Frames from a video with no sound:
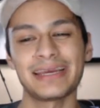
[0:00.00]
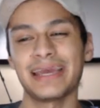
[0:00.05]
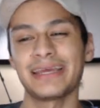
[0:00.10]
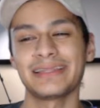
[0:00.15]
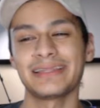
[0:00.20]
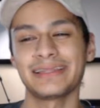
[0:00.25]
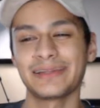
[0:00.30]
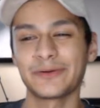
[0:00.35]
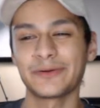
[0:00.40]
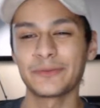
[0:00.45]
a
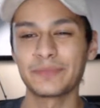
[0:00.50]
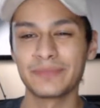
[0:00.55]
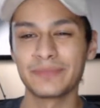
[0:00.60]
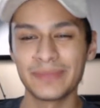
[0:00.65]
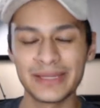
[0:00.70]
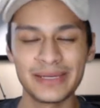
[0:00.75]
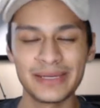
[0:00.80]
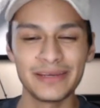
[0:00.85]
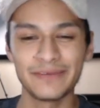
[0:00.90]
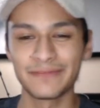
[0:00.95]
little
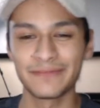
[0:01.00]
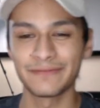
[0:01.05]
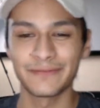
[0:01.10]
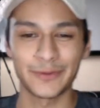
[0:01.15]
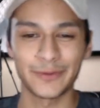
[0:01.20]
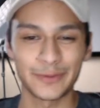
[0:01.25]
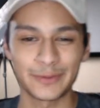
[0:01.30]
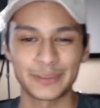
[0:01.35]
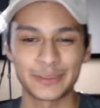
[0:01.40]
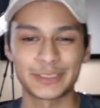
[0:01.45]
mini
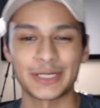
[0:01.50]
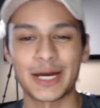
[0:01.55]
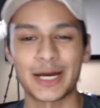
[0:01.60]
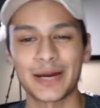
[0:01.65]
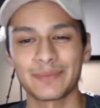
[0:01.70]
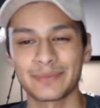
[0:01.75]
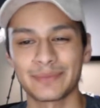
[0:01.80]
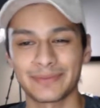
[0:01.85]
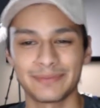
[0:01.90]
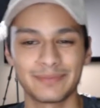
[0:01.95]

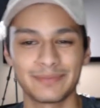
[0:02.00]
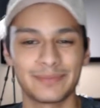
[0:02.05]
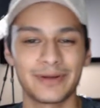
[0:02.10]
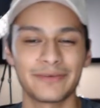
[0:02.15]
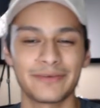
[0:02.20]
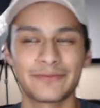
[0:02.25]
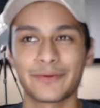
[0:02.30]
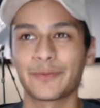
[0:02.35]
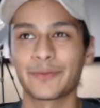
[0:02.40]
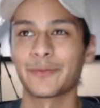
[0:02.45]
Photoshop,
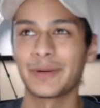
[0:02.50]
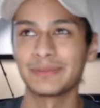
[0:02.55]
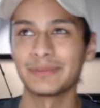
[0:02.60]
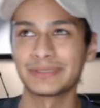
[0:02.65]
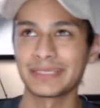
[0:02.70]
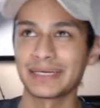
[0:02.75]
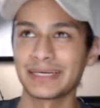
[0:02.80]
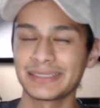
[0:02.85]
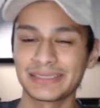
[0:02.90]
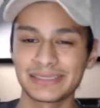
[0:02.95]
but for
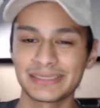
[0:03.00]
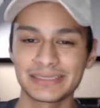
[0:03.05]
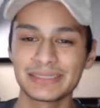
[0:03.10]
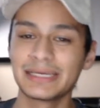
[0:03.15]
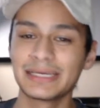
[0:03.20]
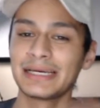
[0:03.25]
websites.